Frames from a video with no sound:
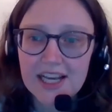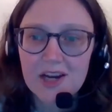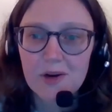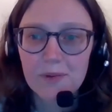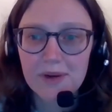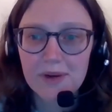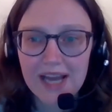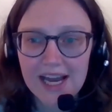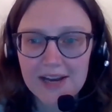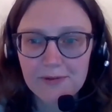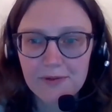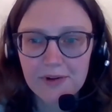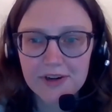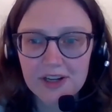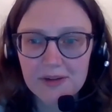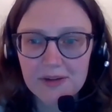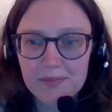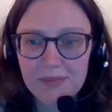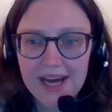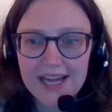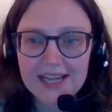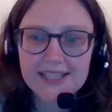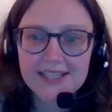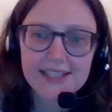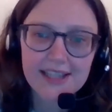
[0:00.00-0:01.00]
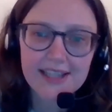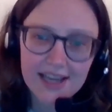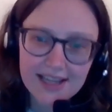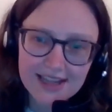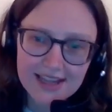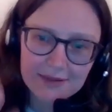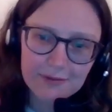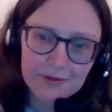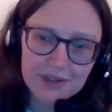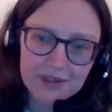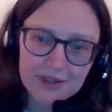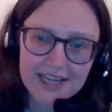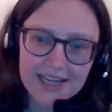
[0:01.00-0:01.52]
We have one on maths that I
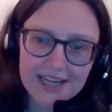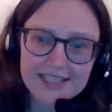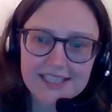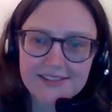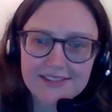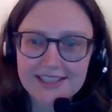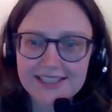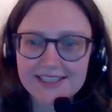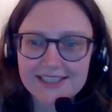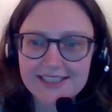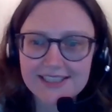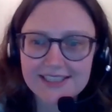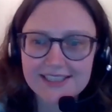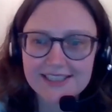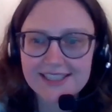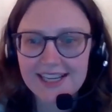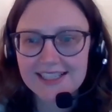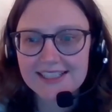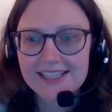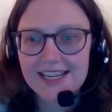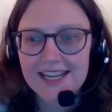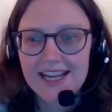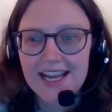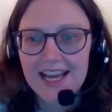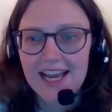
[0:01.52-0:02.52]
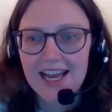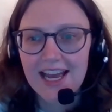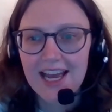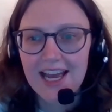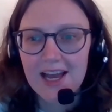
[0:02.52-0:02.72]
think we'll get to in a second,